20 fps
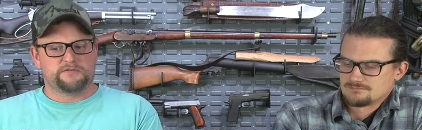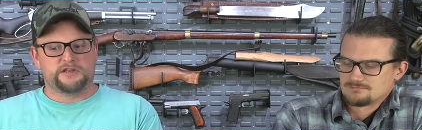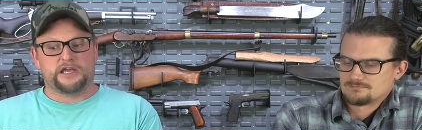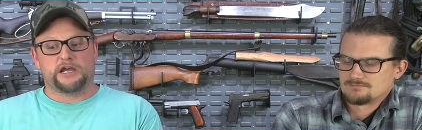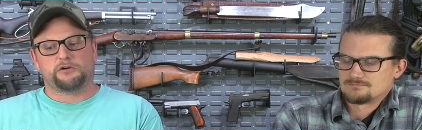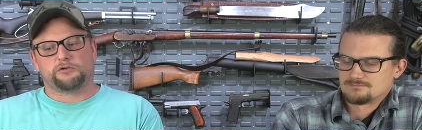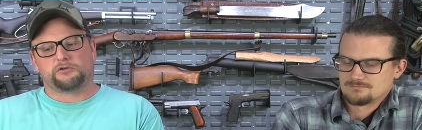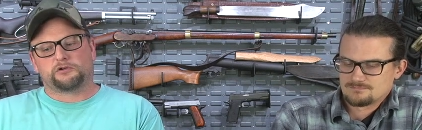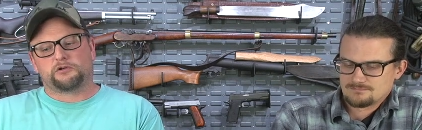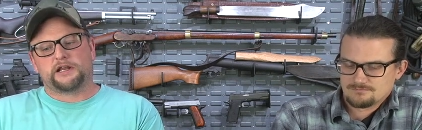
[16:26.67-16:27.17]

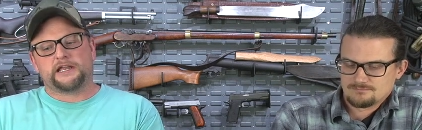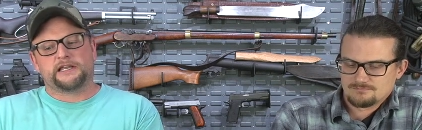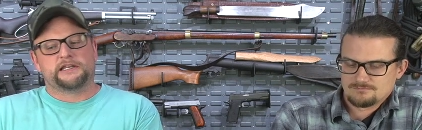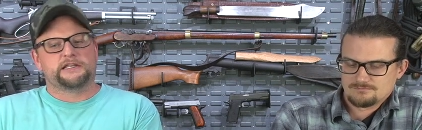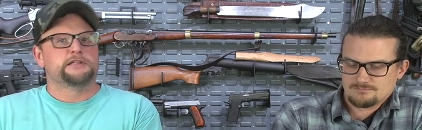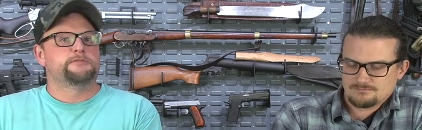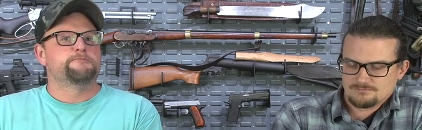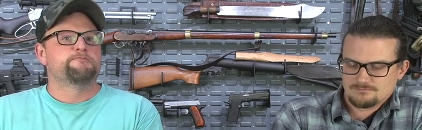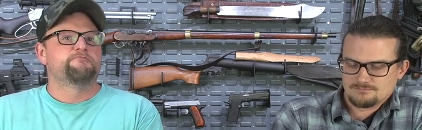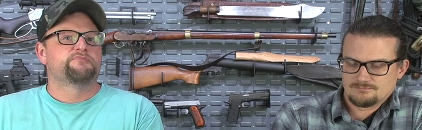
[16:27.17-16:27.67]
Speaker 1: Now,
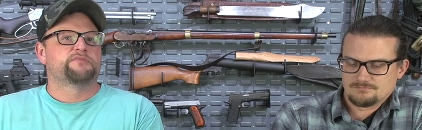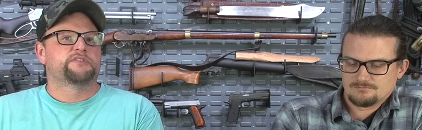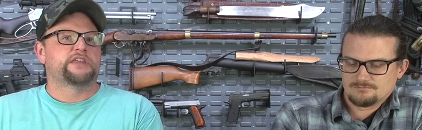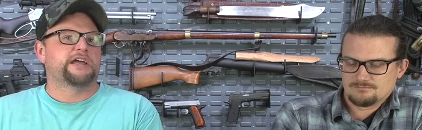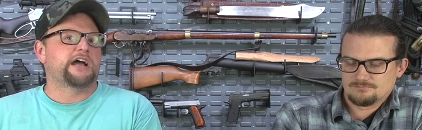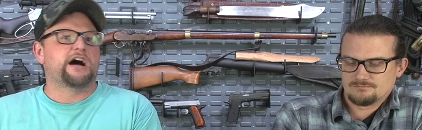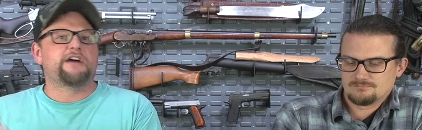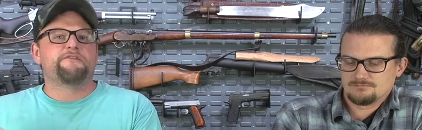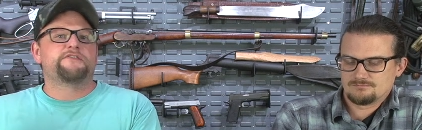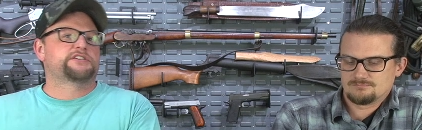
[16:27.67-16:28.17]
granted
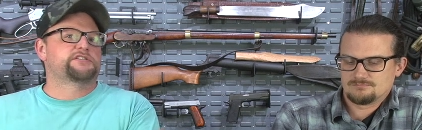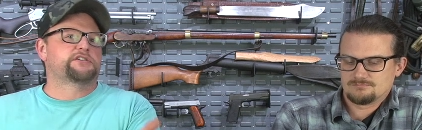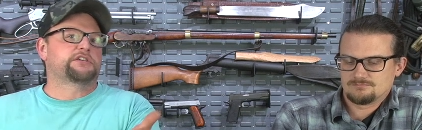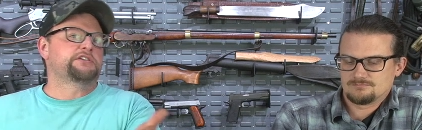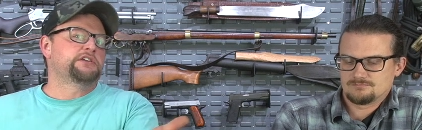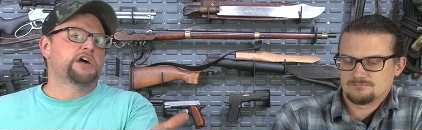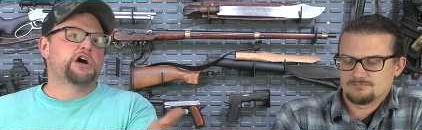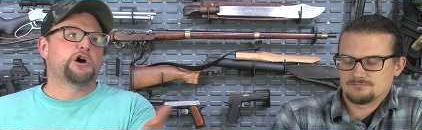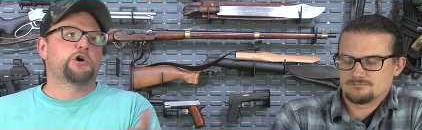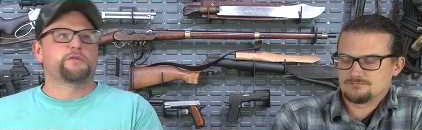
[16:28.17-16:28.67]
they
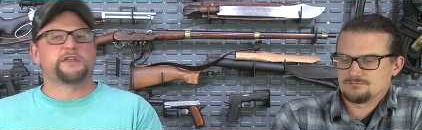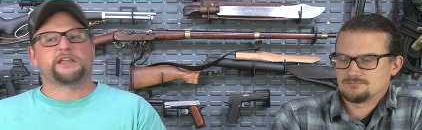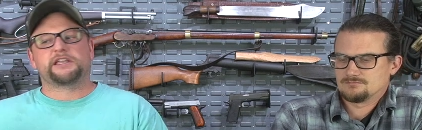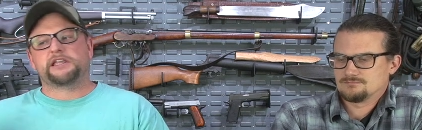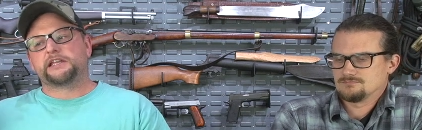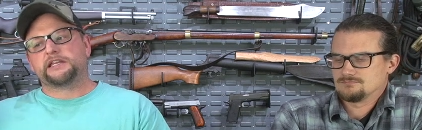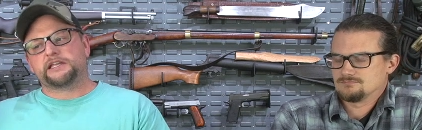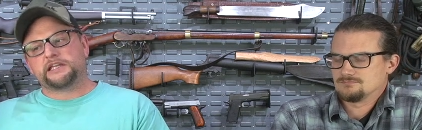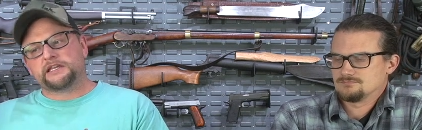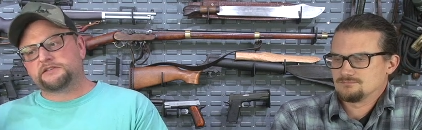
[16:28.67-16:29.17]
obviously know that
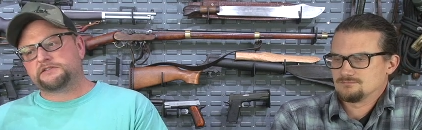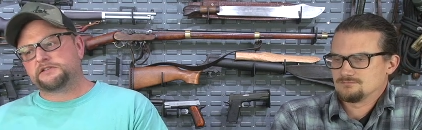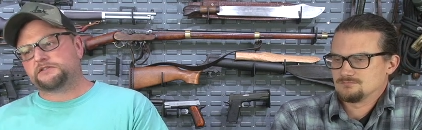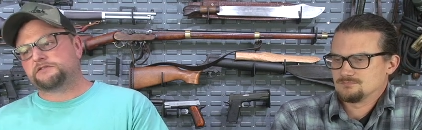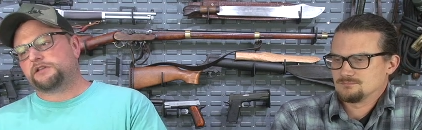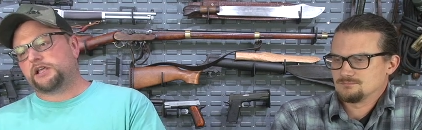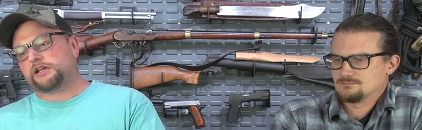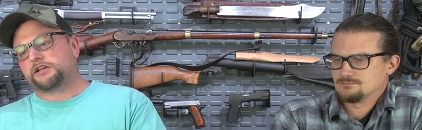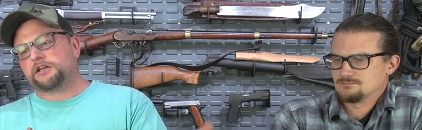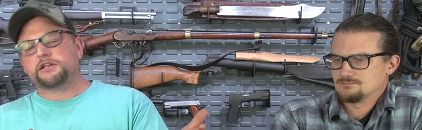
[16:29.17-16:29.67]
getting
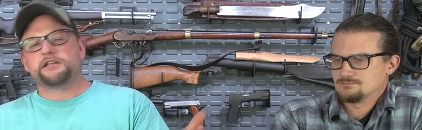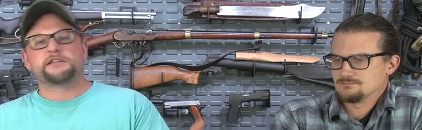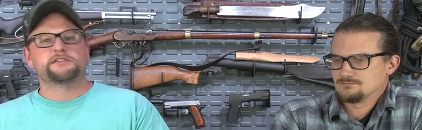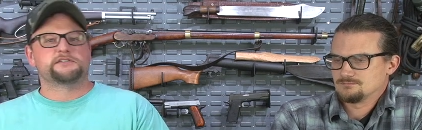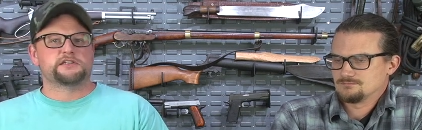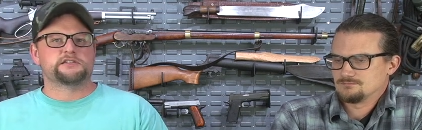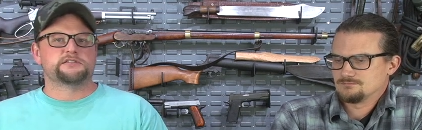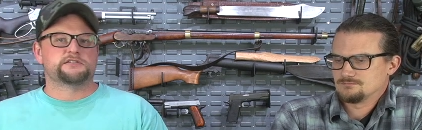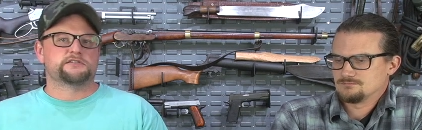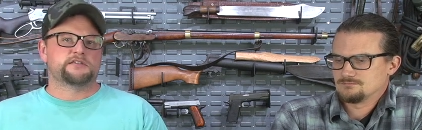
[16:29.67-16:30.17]
into like hunting
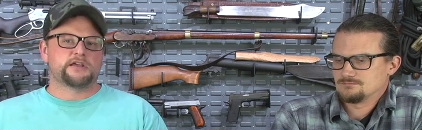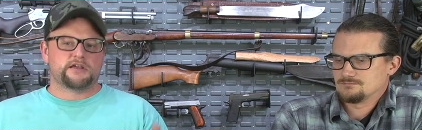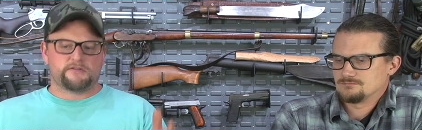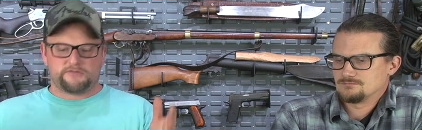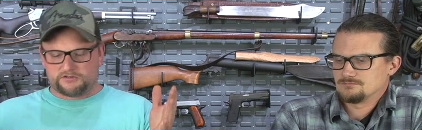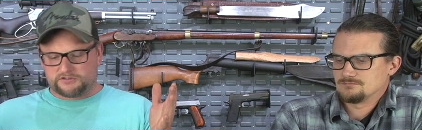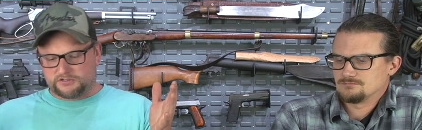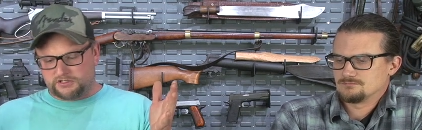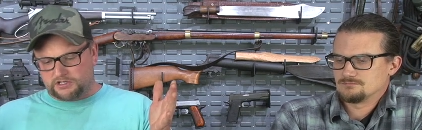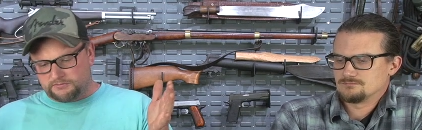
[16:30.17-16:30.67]
season that
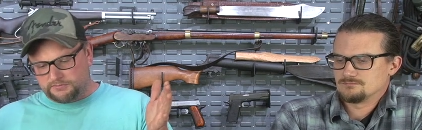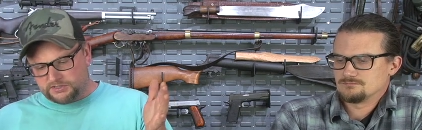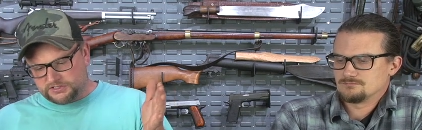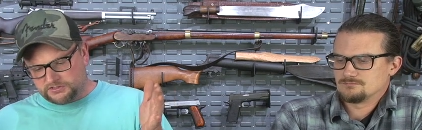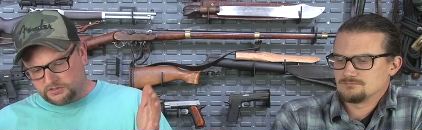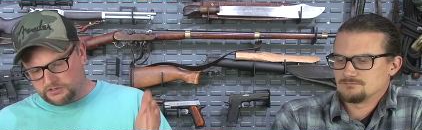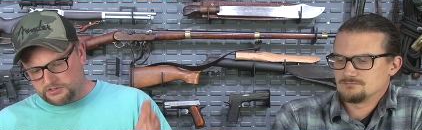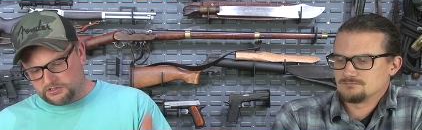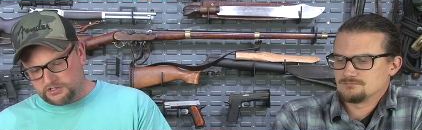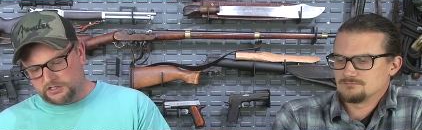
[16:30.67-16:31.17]
there're going to be
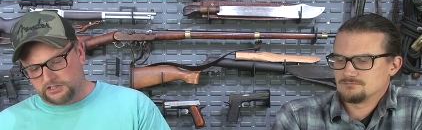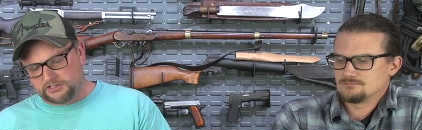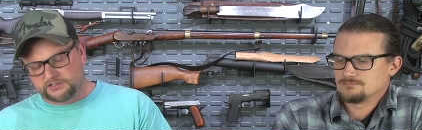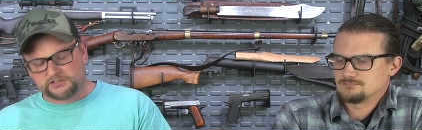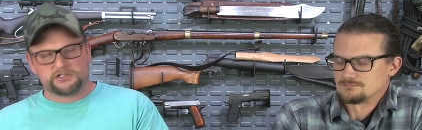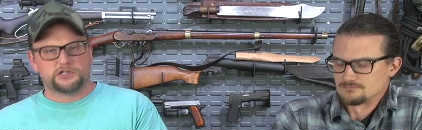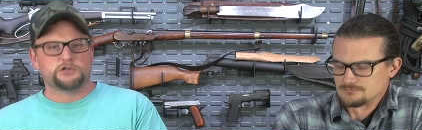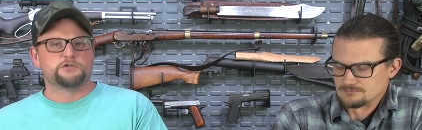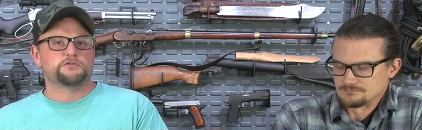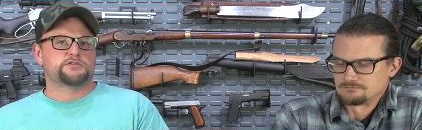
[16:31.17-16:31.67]
certain hunting
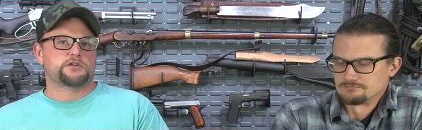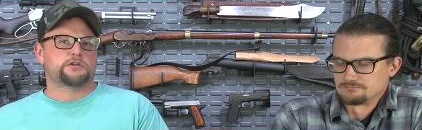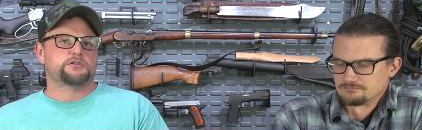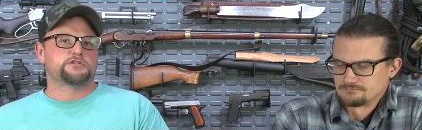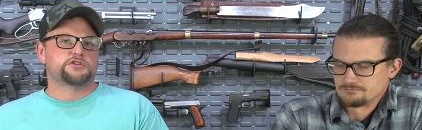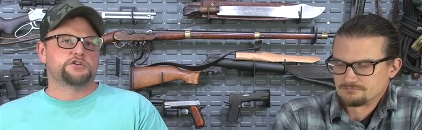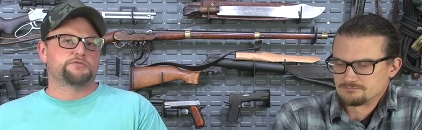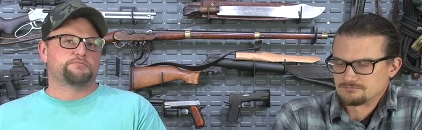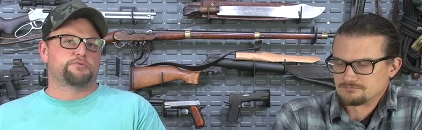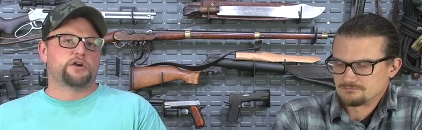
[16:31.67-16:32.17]
SKUs mm-hmm. that are
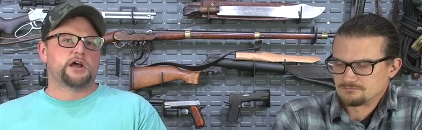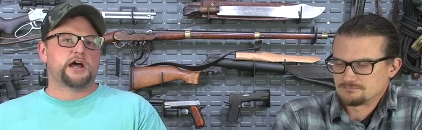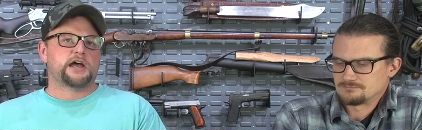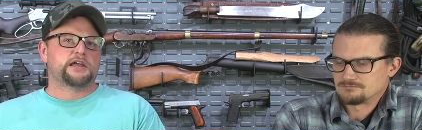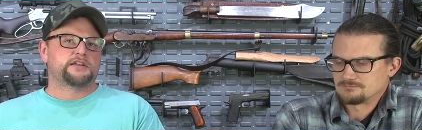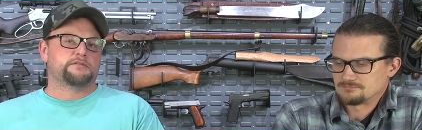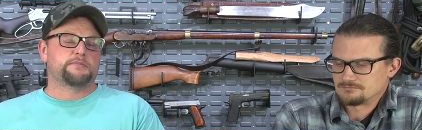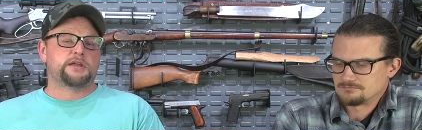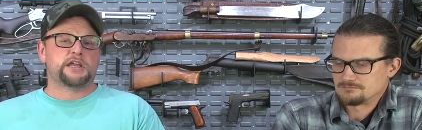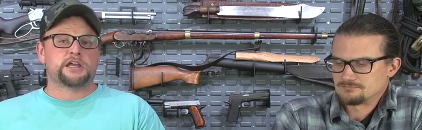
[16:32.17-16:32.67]
super
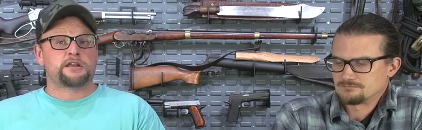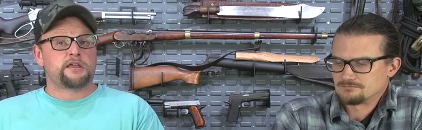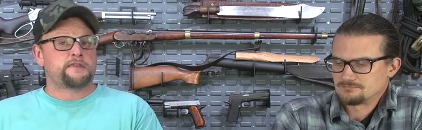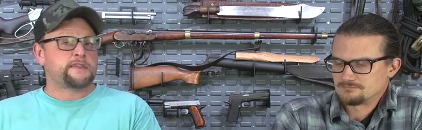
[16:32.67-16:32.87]
high in demand